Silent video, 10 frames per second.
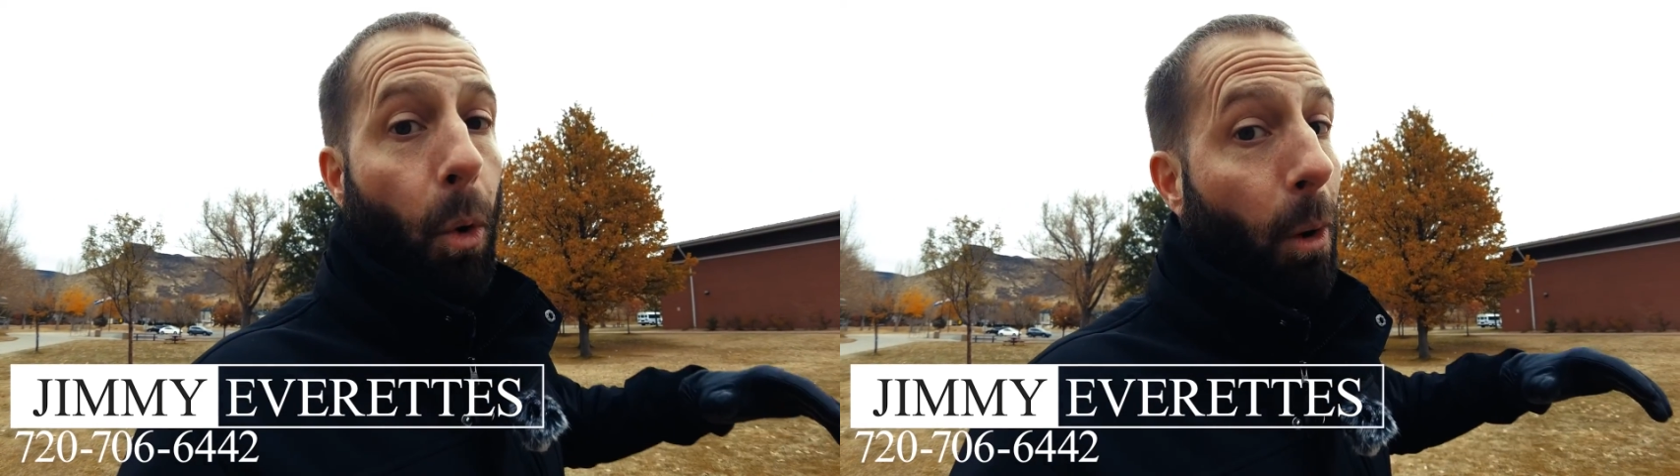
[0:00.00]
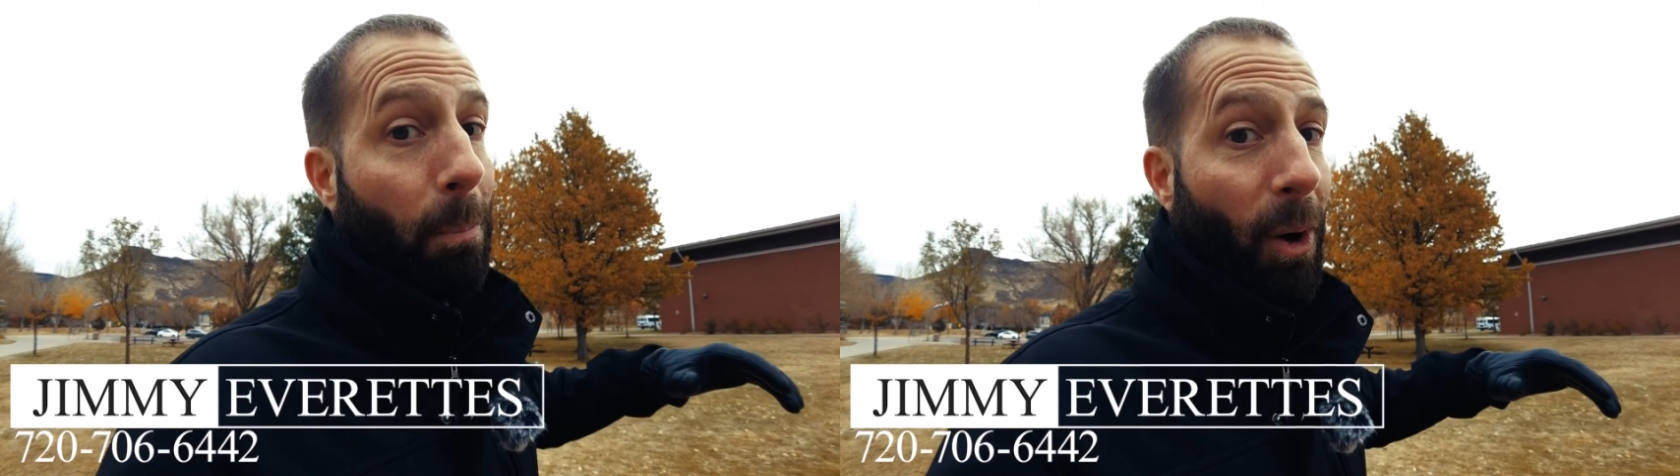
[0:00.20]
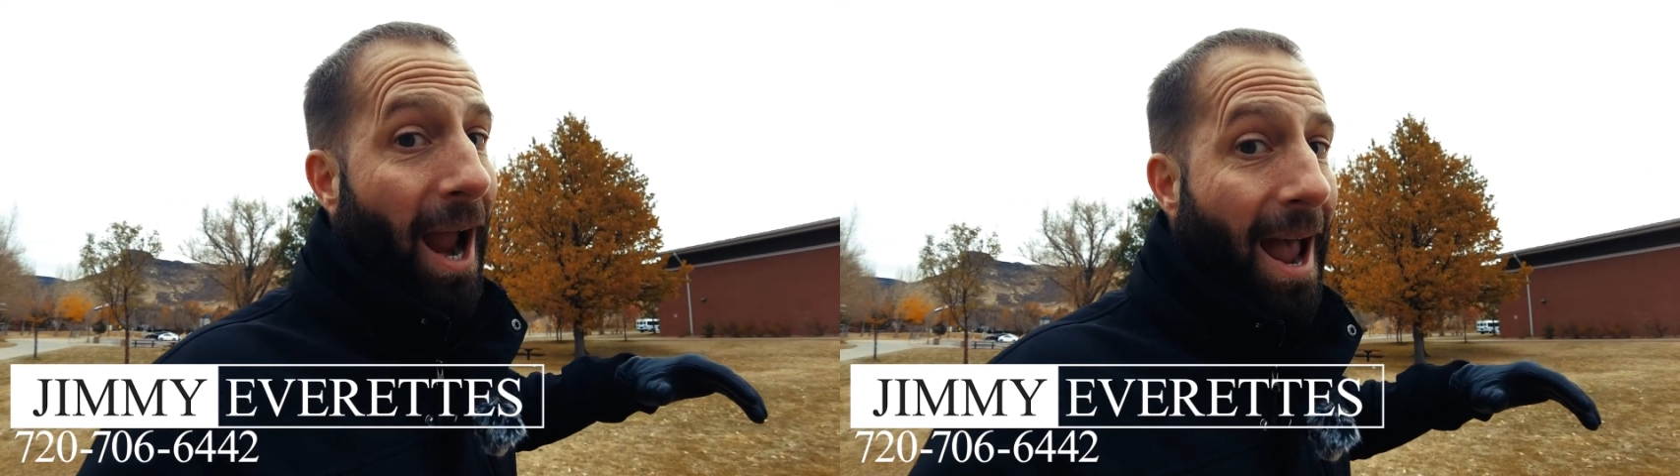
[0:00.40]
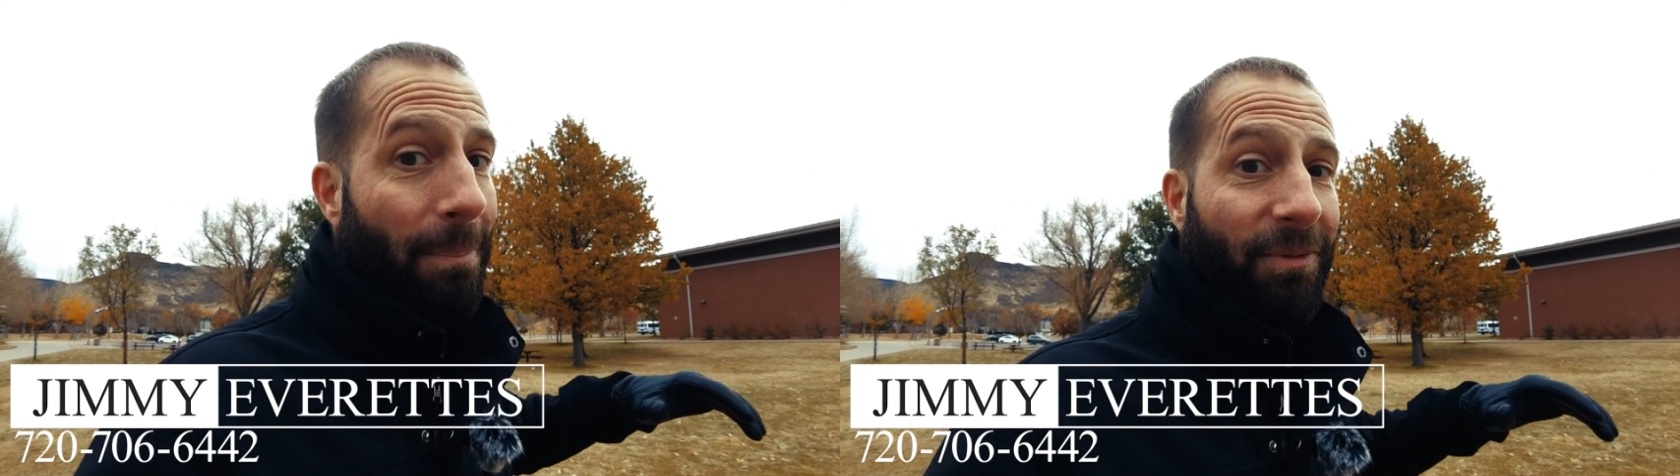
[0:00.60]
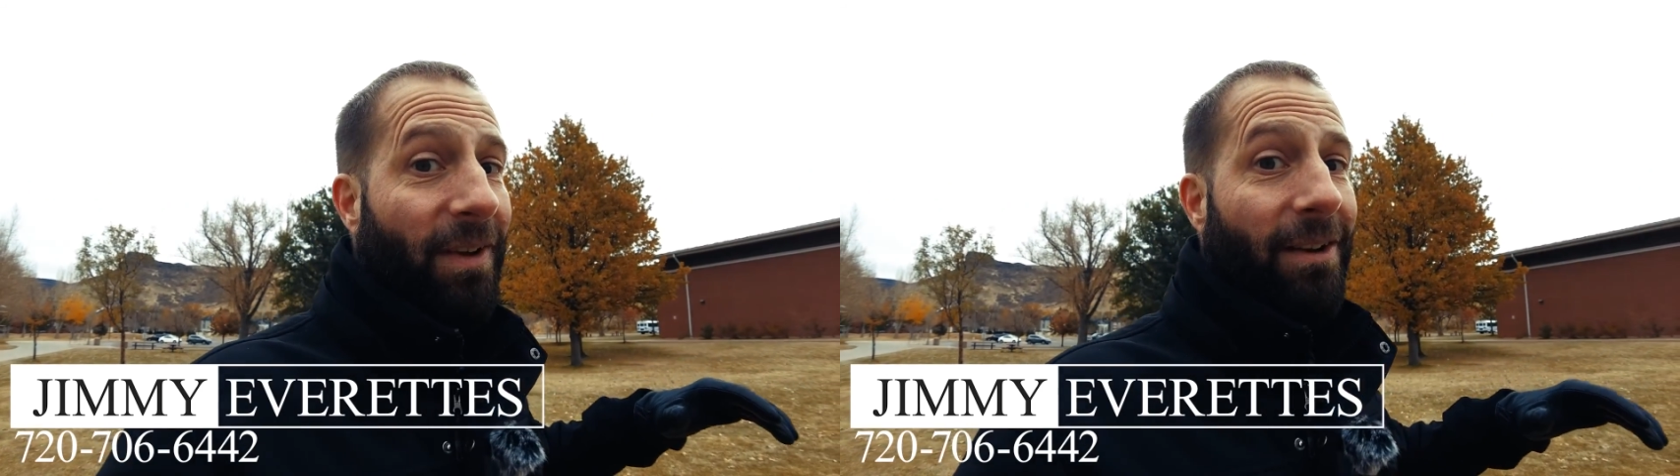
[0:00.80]
or
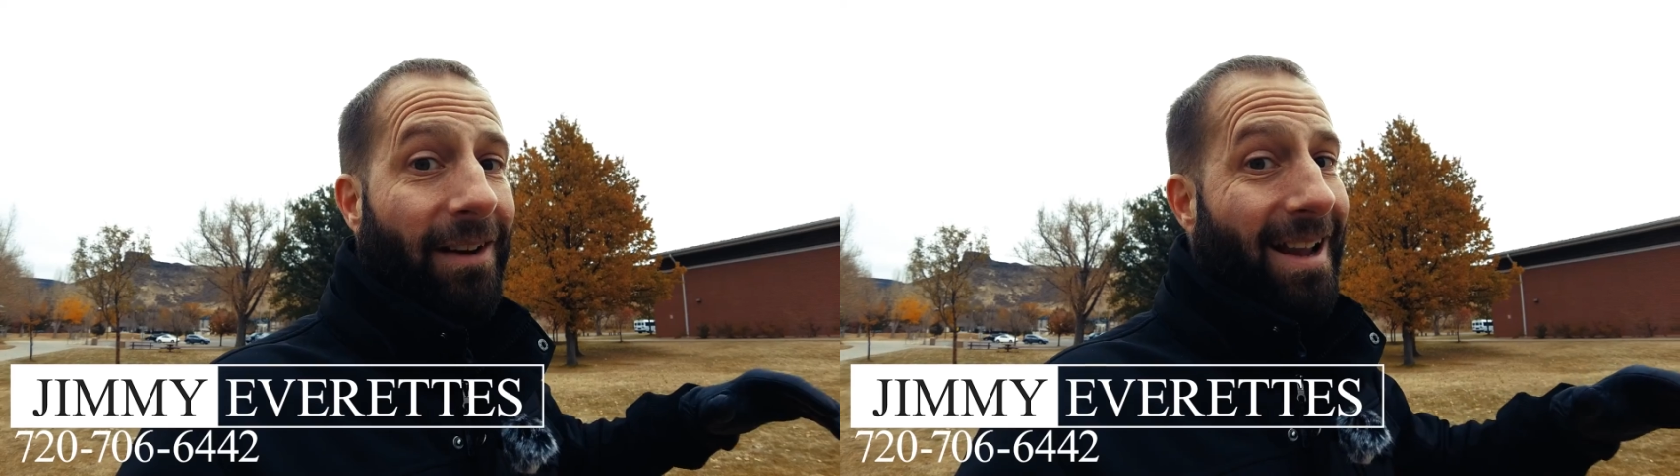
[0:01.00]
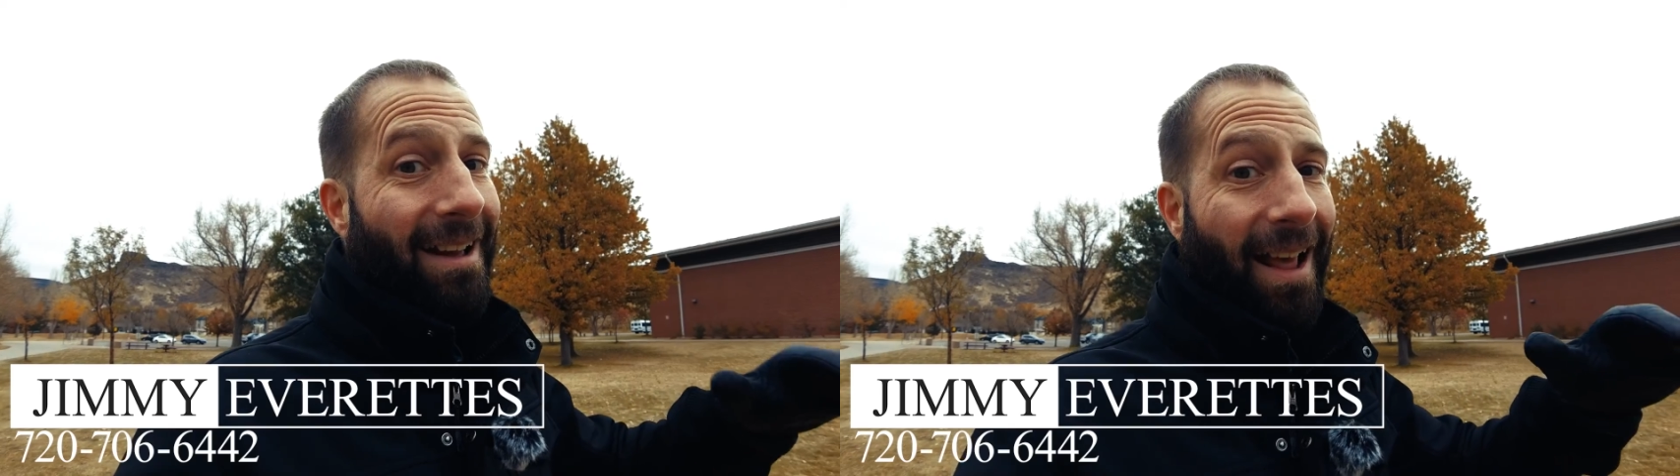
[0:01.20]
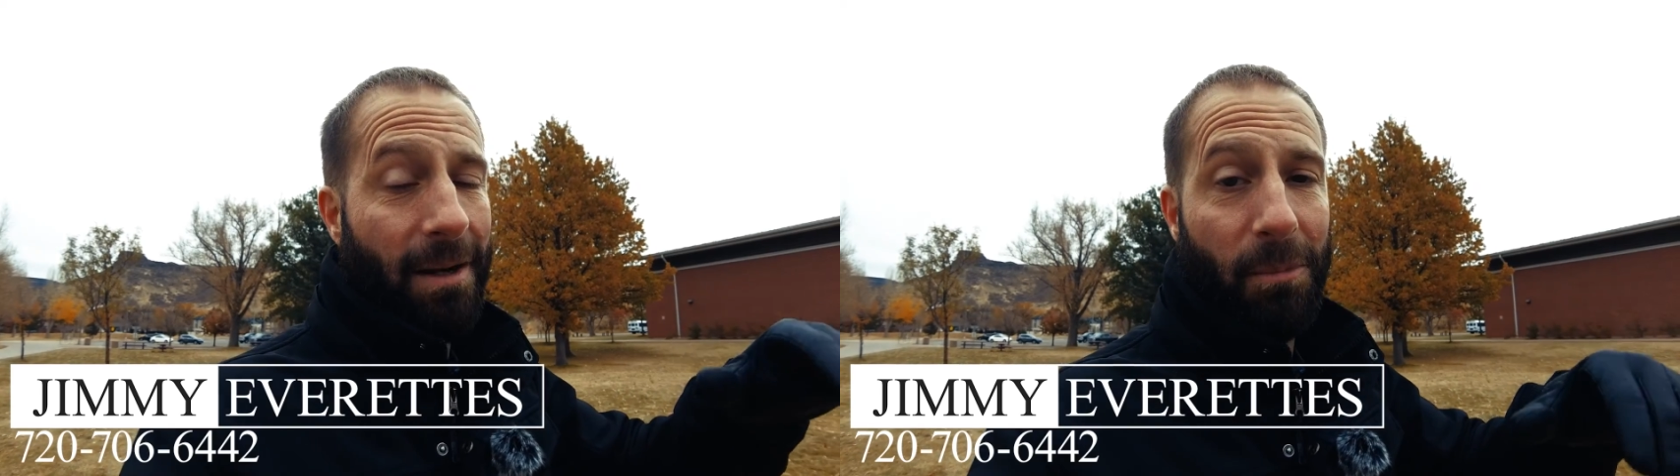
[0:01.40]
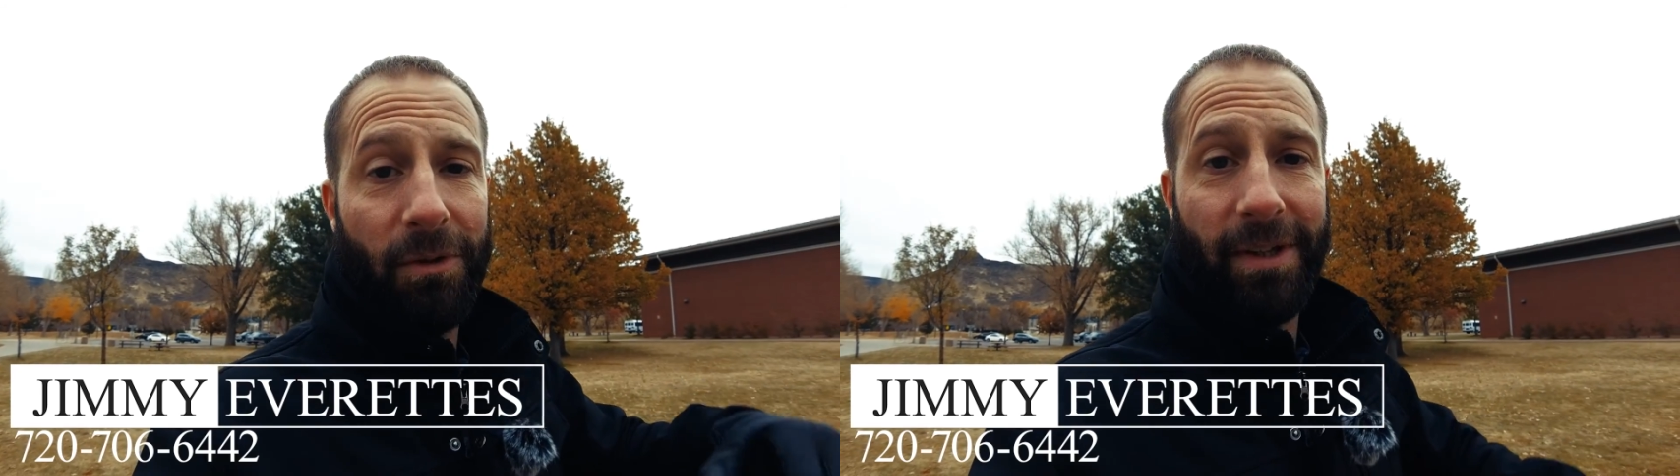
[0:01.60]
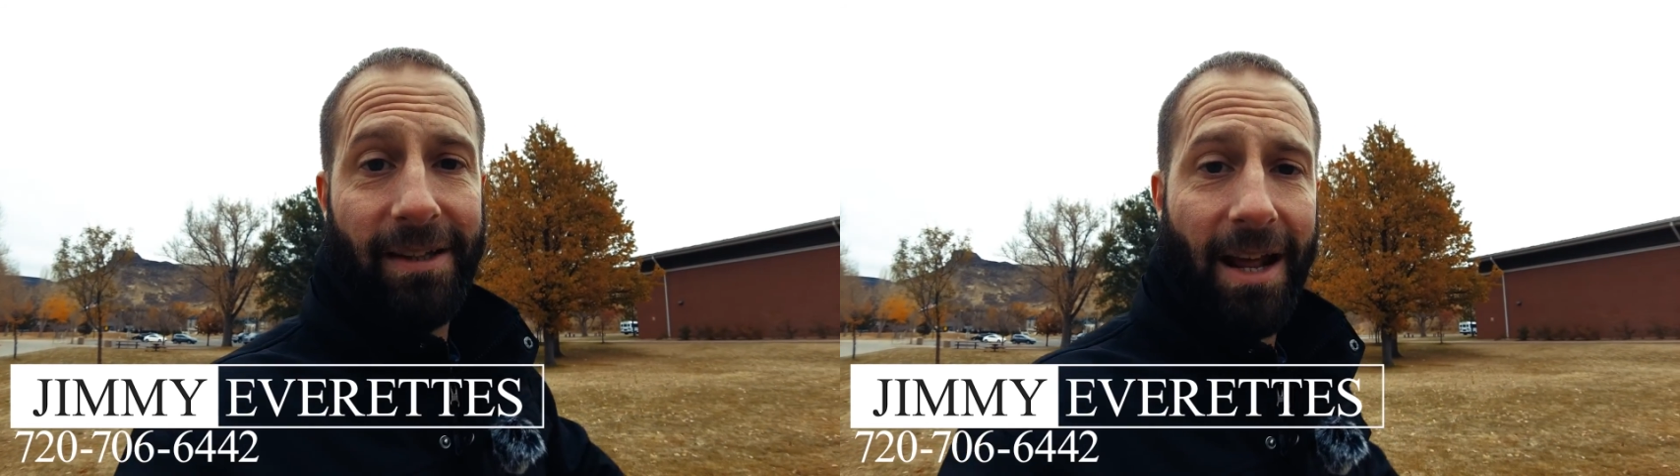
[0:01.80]
perhaps figuring out how to
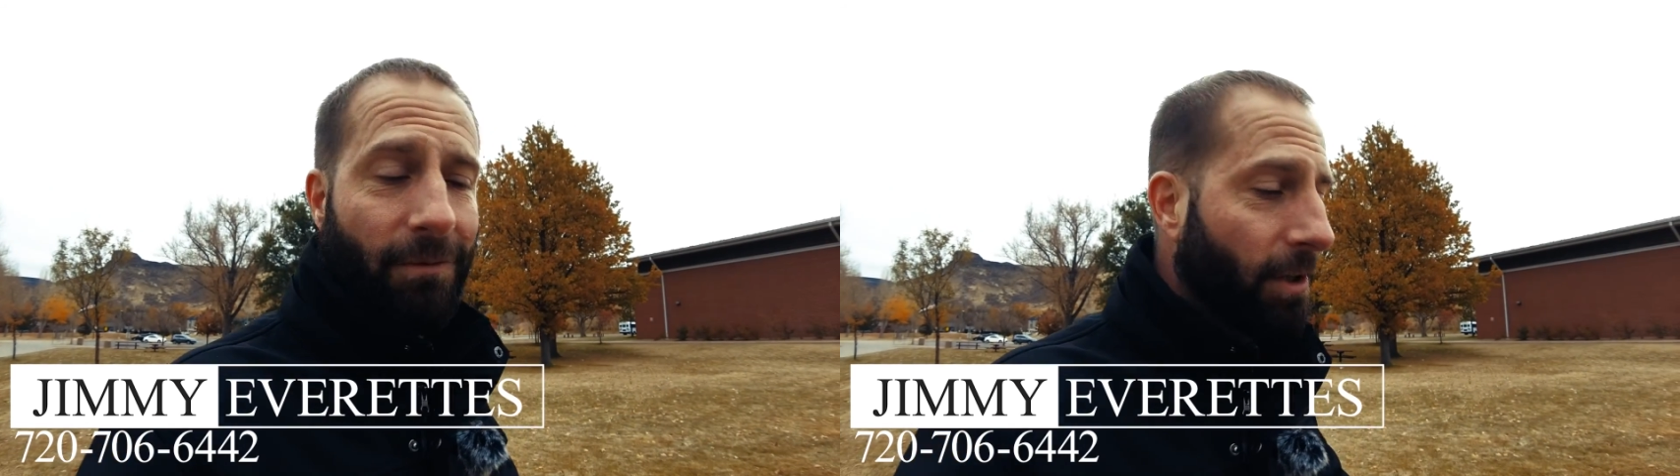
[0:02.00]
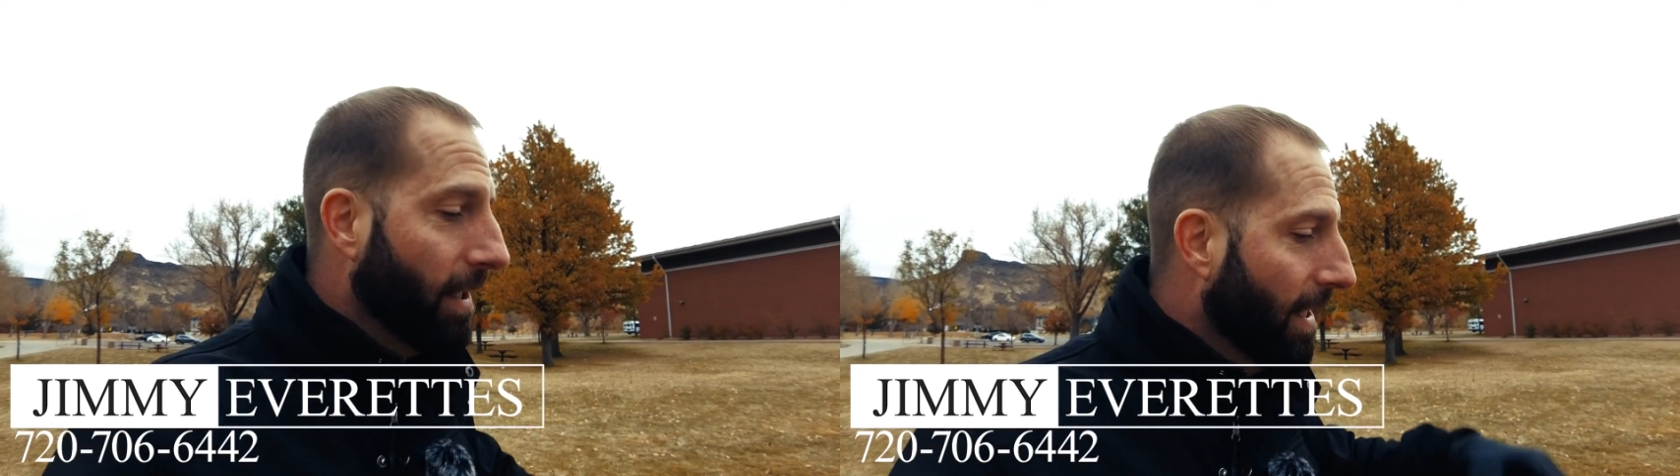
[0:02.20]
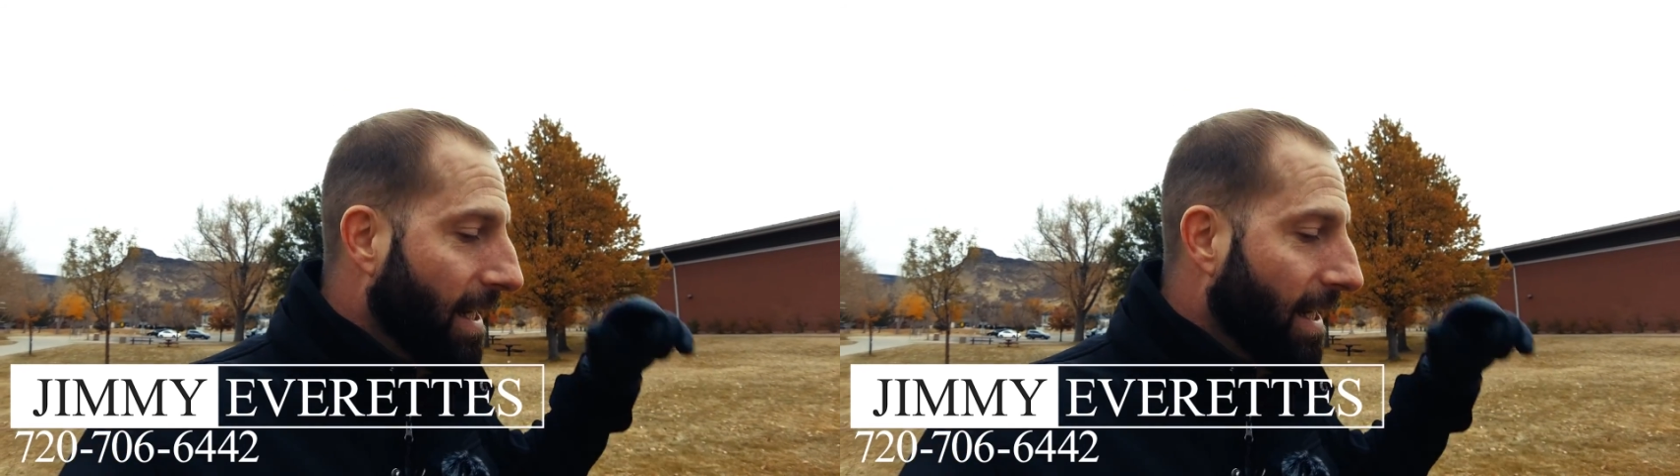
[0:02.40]
move to Denver,